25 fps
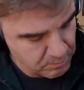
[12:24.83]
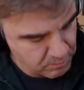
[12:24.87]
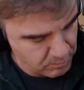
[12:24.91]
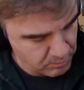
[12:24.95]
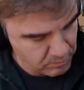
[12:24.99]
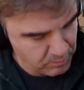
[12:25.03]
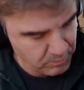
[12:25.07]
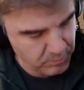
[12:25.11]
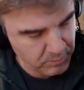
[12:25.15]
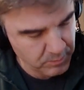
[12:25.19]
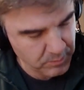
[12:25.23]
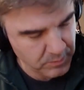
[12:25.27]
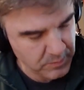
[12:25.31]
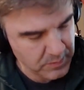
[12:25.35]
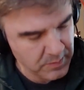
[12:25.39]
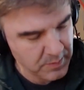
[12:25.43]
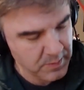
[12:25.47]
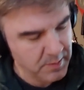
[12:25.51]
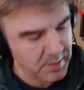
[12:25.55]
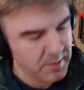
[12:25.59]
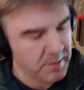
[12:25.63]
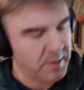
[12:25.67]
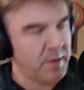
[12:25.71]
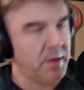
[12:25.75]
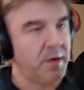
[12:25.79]
And we've been
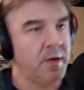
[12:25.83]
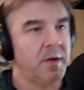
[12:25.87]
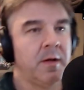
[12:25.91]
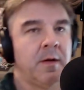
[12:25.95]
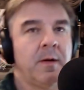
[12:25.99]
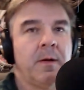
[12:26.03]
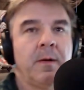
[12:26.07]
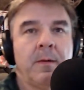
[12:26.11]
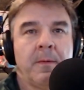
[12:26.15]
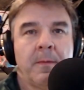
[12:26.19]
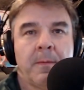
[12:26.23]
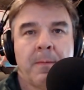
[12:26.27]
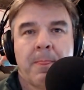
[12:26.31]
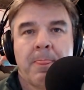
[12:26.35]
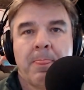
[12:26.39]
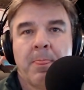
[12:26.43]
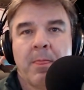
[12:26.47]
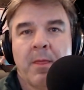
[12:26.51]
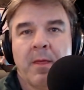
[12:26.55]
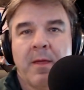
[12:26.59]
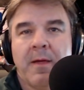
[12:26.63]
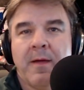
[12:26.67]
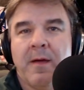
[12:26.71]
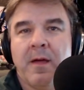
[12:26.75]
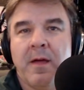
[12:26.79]
looking forward to this.
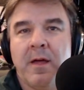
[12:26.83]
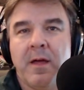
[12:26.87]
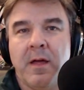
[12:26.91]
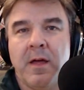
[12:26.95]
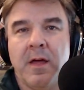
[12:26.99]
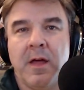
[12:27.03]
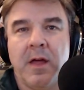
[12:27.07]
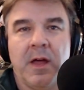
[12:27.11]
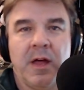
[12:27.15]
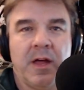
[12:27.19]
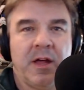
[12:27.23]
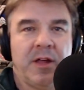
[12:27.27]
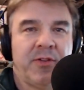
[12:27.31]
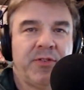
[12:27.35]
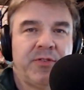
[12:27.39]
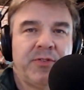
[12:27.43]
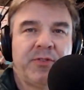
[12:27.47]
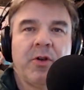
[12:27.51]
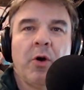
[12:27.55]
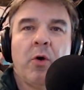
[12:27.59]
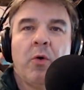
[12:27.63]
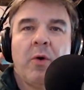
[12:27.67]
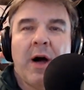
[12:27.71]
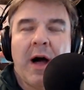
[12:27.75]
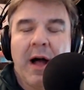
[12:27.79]

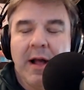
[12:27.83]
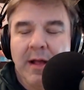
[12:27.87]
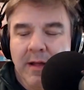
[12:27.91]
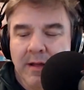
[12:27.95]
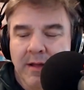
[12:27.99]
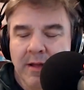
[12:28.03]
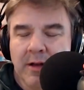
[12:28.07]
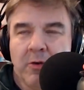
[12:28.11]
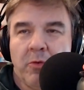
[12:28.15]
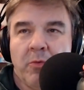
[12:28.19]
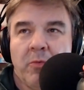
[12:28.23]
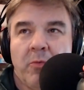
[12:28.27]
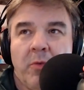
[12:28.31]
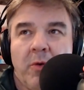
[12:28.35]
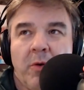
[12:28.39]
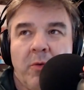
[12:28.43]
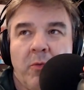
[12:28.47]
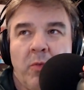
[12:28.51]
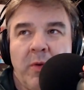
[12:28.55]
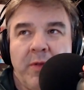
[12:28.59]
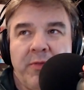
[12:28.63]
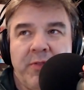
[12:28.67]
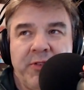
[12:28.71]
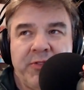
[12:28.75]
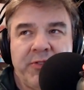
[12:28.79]
So, you know,
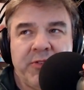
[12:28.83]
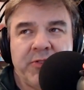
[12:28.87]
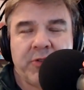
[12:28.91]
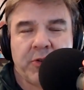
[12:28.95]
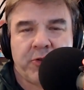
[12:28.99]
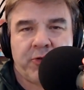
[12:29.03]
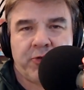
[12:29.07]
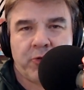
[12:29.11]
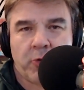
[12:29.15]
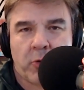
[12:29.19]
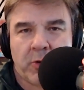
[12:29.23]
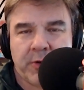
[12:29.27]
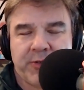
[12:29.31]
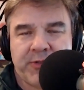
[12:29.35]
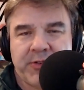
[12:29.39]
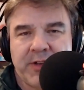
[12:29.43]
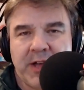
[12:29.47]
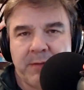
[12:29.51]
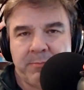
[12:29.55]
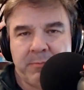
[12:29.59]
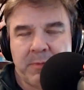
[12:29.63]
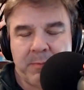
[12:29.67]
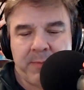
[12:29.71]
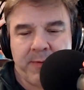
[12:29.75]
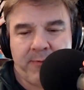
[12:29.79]
this is a short
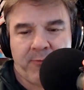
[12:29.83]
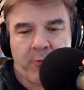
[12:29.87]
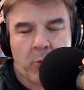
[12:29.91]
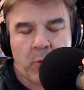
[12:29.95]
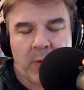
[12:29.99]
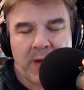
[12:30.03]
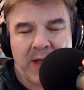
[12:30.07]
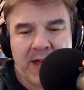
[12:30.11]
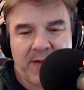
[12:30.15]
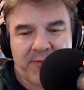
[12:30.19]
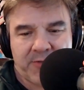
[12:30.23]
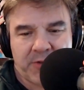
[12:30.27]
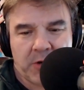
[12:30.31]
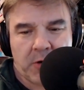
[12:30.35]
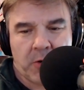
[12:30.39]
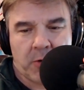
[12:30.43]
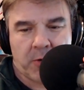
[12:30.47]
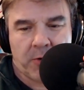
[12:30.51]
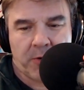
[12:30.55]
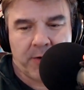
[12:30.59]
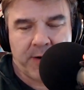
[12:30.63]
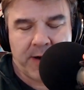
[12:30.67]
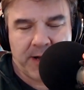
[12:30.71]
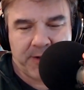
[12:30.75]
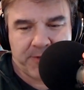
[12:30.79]
segment before we have to go
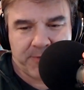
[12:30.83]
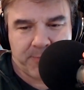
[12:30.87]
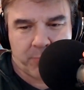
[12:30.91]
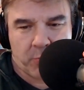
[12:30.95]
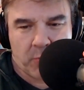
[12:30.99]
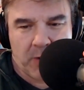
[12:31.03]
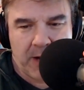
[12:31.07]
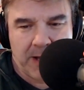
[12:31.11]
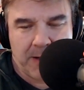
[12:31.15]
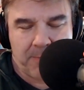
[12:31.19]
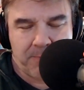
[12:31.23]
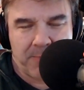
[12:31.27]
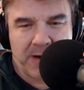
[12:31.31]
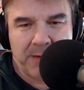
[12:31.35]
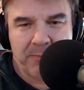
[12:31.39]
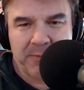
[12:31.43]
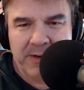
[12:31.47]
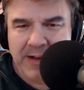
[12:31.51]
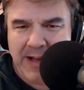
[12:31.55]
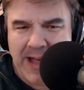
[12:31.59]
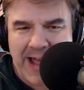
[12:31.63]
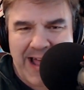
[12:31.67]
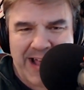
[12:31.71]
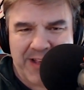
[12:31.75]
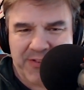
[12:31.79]
to our next break, but I'm
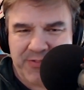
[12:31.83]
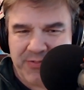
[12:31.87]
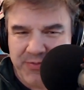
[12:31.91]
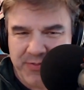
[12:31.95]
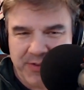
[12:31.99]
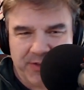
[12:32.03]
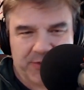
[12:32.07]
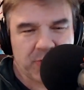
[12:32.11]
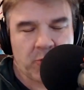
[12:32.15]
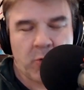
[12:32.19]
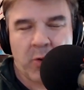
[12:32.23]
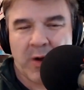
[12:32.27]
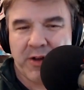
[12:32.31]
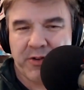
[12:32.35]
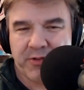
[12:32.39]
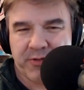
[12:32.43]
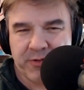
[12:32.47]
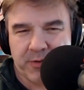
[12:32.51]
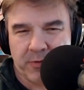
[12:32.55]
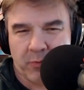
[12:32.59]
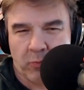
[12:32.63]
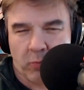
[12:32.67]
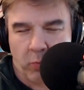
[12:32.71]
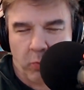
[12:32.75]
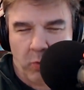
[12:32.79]
going to ask this
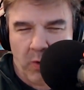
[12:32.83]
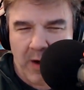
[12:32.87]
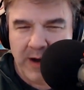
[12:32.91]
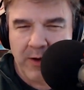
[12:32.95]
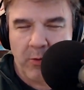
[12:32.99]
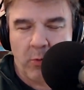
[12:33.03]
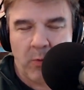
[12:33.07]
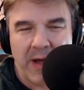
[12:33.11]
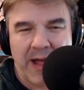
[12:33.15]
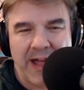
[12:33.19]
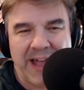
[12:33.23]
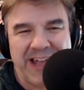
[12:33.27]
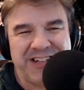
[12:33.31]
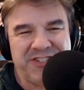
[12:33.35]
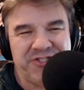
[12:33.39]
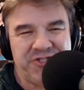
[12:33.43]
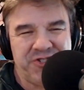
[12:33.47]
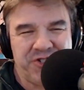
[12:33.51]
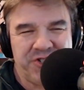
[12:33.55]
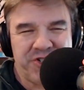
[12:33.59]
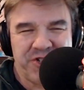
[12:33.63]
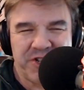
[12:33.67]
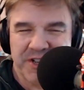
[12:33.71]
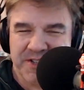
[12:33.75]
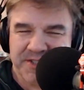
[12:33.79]
question right away
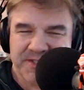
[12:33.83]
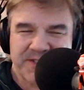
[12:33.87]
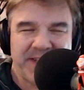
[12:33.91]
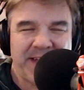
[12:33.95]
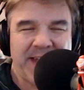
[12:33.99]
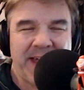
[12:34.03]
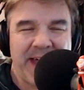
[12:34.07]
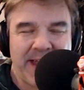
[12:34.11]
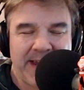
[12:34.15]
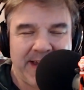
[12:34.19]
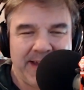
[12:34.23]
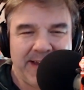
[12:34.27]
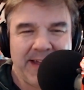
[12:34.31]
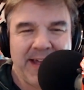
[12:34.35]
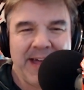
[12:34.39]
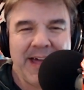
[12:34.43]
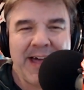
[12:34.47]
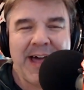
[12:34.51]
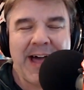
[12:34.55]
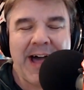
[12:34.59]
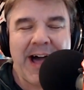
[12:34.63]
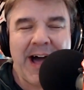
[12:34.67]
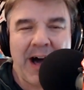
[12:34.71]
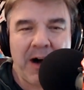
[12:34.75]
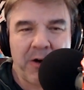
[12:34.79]
just to get it
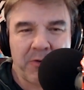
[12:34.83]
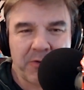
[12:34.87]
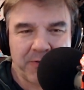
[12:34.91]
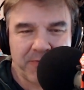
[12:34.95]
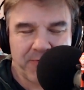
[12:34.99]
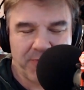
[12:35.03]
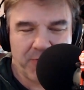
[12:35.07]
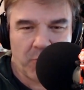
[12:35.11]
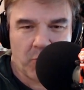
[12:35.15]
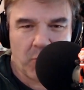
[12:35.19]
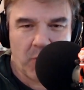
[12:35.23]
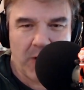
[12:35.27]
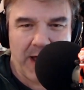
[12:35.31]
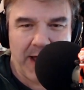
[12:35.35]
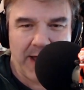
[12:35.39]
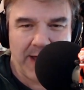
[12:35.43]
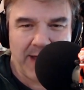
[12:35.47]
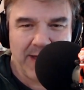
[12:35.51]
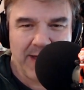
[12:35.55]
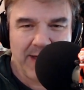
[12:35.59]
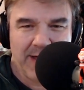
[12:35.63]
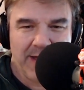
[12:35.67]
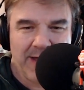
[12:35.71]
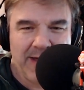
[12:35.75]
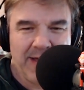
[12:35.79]
out of the
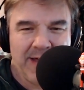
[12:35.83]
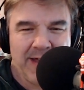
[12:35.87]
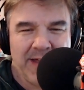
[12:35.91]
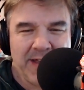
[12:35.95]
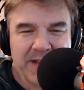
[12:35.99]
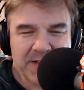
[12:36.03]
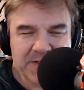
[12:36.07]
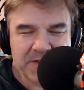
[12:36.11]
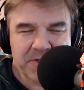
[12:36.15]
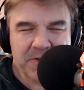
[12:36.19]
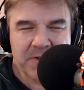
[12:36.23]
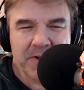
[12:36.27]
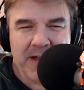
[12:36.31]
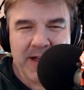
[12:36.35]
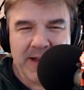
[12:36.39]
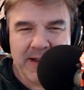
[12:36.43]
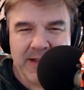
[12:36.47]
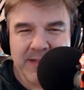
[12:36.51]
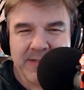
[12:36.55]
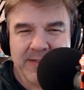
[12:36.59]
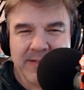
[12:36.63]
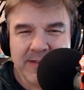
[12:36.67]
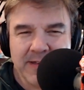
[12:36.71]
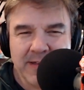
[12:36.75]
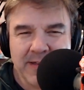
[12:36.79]
way. Is there
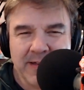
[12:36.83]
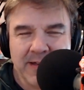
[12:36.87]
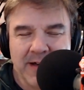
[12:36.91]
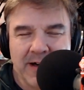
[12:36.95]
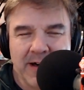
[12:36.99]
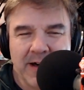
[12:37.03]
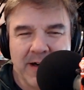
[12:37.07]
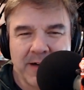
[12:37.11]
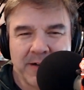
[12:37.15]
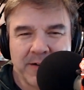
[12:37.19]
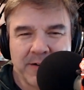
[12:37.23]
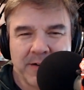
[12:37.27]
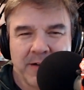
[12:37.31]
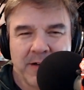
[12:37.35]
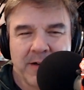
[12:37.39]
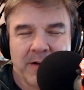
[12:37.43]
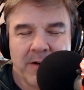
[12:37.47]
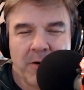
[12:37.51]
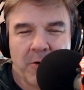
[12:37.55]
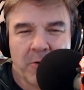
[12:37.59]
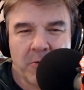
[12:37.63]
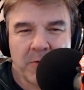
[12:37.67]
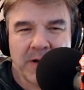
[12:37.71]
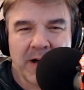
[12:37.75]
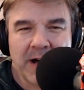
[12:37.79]
anything on
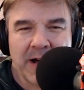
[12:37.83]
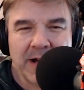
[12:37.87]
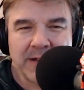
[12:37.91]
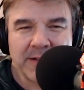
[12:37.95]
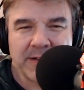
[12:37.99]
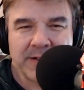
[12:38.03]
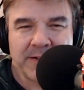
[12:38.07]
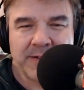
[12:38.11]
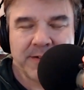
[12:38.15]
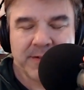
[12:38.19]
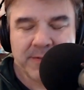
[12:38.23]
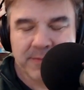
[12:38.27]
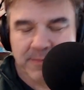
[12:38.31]
Oak Island?